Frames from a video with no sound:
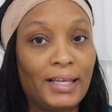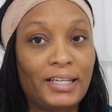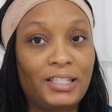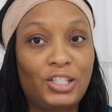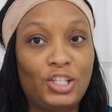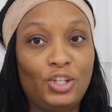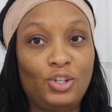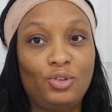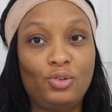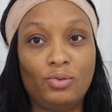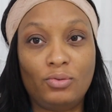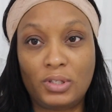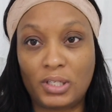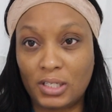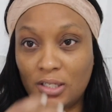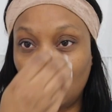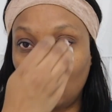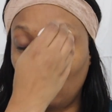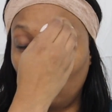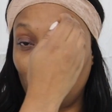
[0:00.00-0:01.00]
I like to use
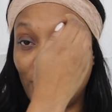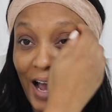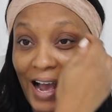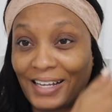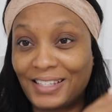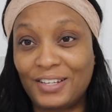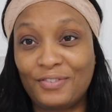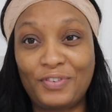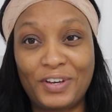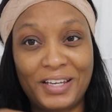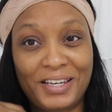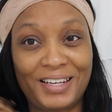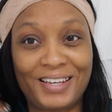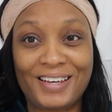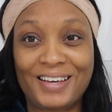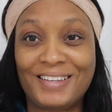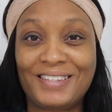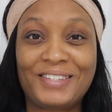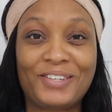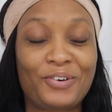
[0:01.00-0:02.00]
this Youth
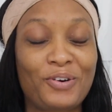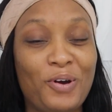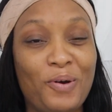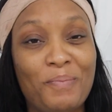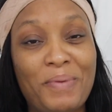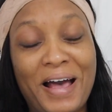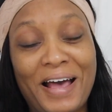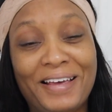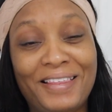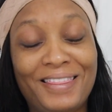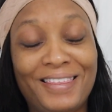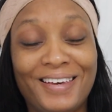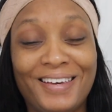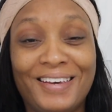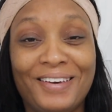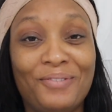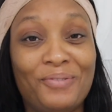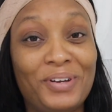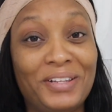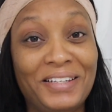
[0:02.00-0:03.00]
Activating Serum. I
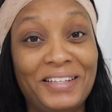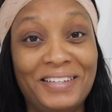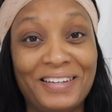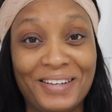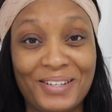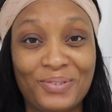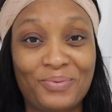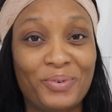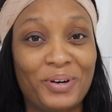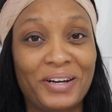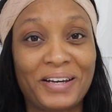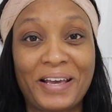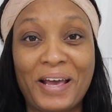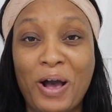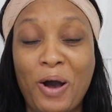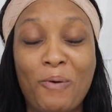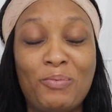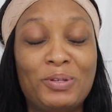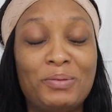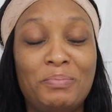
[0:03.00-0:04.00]
think it really does work.
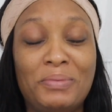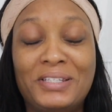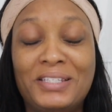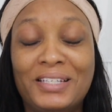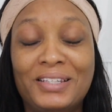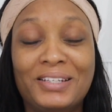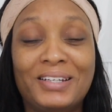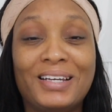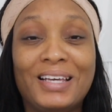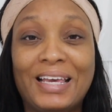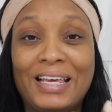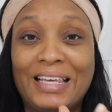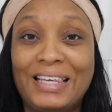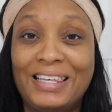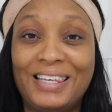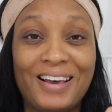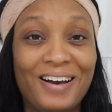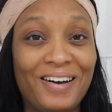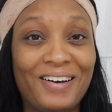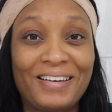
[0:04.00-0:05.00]
Helps me to look
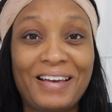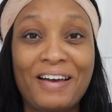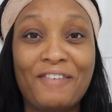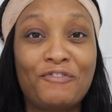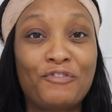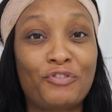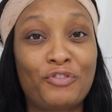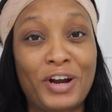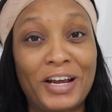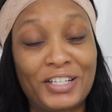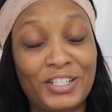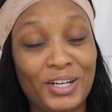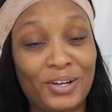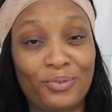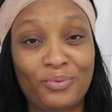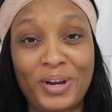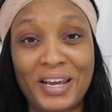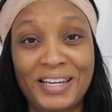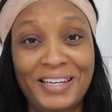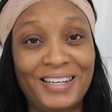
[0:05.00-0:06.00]
young, fresh,
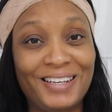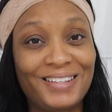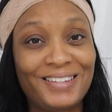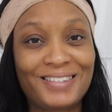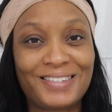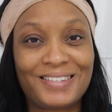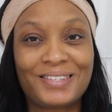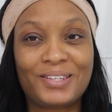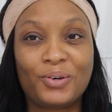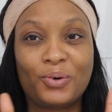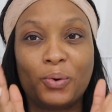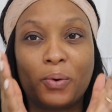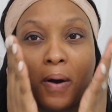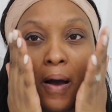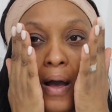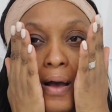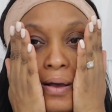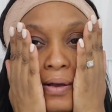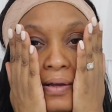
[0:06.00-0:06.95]
and radiant, so